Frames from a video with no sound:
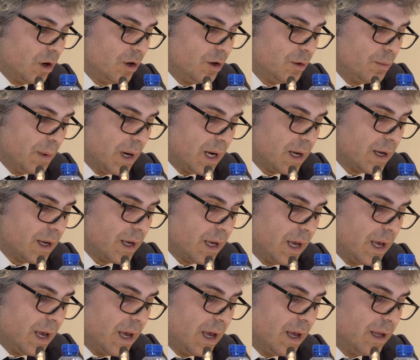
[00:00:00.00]
Allah
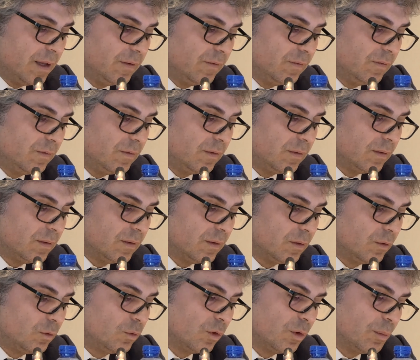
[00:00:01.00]
and
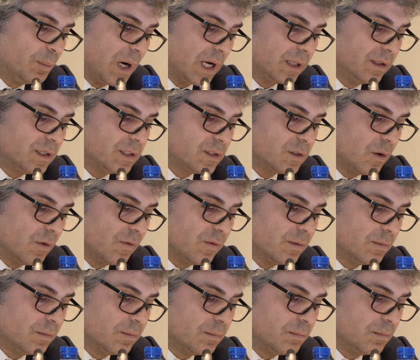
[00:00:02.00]
to the practice of
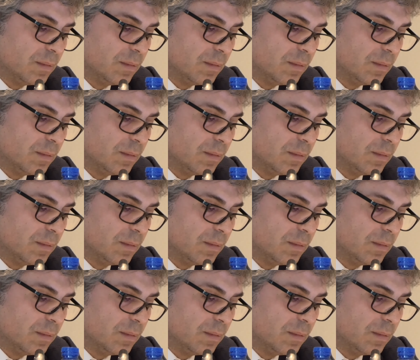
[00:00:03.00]
the